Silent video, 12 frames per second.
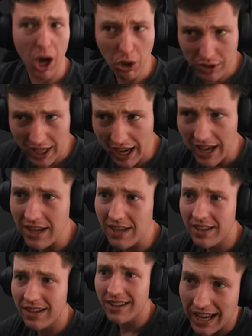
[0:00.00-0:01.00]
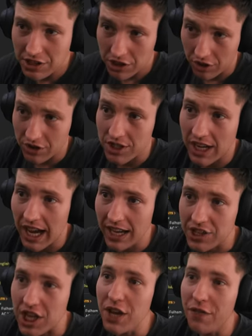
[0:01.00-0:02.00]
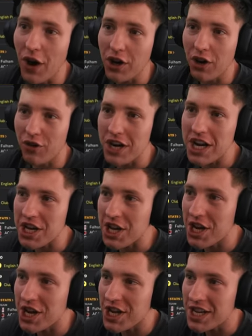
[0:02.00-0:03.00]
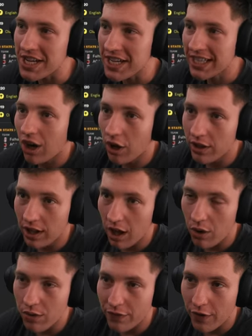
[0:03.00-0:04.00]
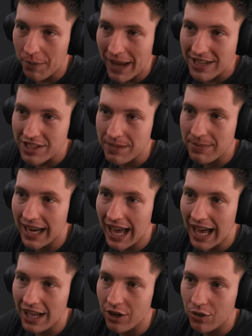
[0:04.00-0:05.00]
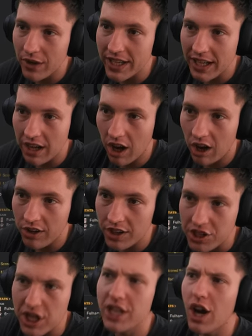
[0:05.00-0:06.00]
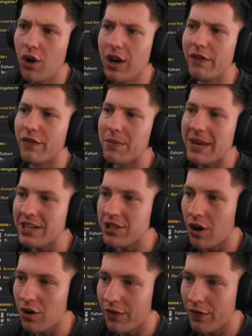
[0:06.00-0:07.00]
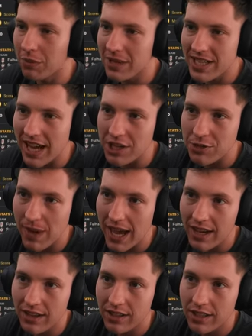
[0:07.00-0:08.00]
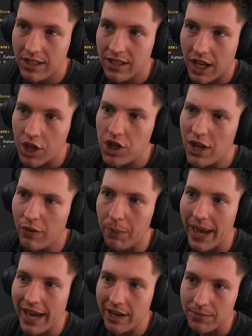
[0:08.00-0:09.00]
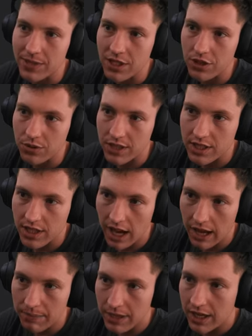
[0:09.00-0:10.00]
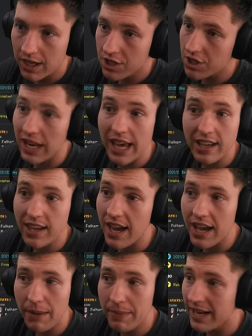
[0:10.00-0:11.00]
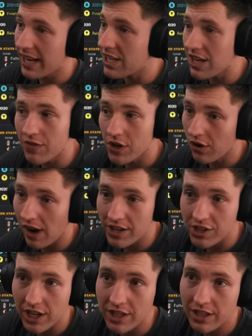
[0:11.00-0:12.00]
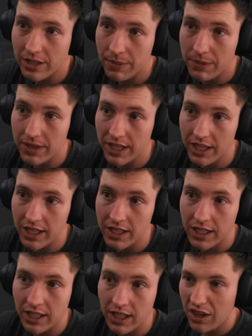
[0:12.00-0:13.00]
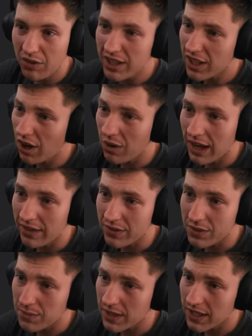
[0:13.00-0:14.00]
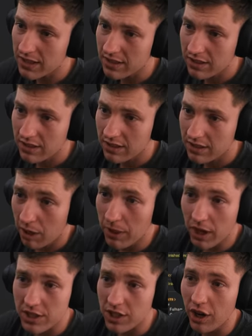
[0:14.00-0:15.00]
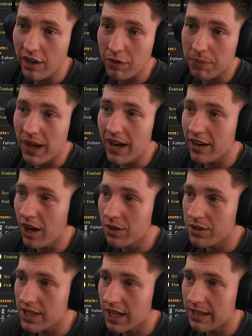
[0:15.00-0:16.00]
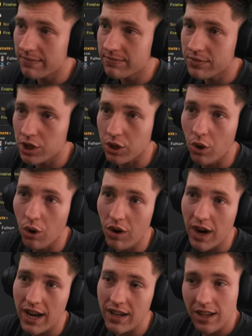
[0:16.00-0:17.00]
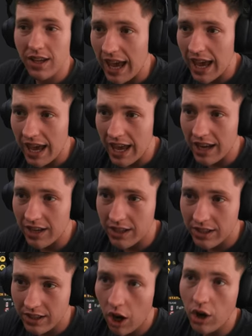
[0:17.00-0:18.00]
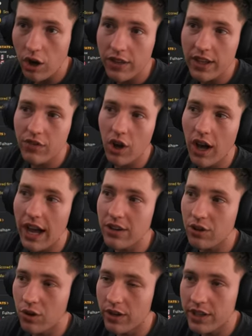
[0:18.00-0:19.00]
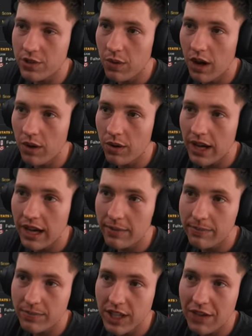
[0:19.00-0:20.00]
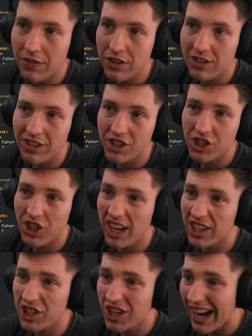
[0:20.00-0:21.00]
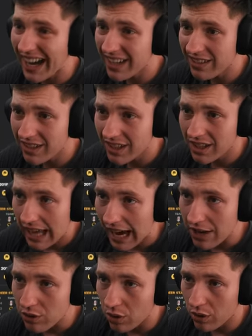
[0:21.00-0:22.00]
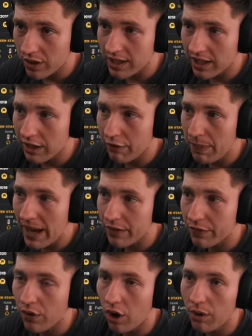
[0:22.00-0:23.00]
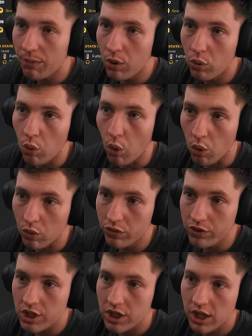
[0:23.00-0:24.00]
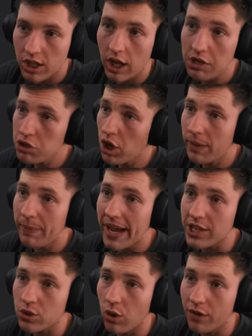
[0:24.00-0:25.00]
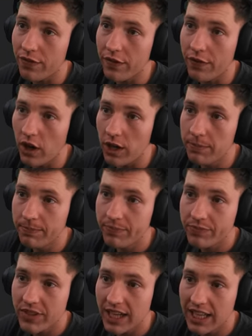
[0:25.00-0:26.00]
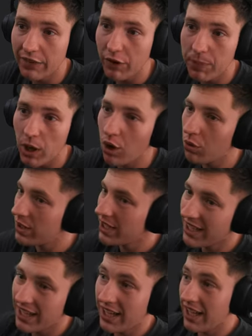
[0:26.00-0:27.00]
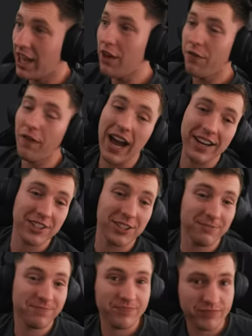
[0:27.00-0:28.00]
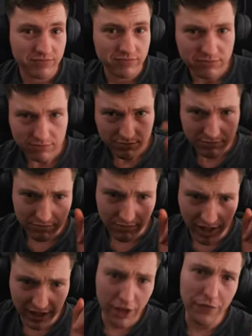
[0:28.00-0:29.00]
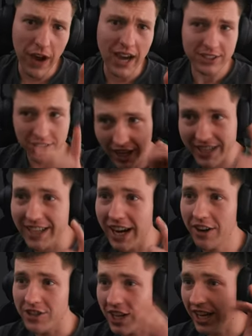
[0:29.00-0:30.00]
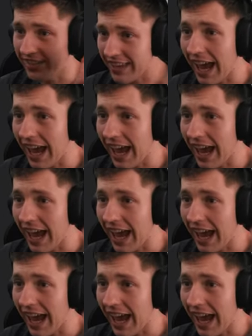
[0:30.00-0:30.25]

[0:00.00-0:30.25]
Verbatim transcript: Okay, that's a good start. Divock Origi, on loan from AC Milan. Reguilon, Tino Livramento, the former Saints man. He should have a bag of potential in this game. Solanke, I mean, he's having a great season in the Premier League. I don't really know half these players. I'll be honest, the only other player I know is Decore and... Oh, no, they've got Eight Nori as well. Kevin Shad. Eight Nori, the left-back from Wolves. It's not a bad squad for Fulham. Liverpool, they're fucked. They're fucked, I can guarantee it.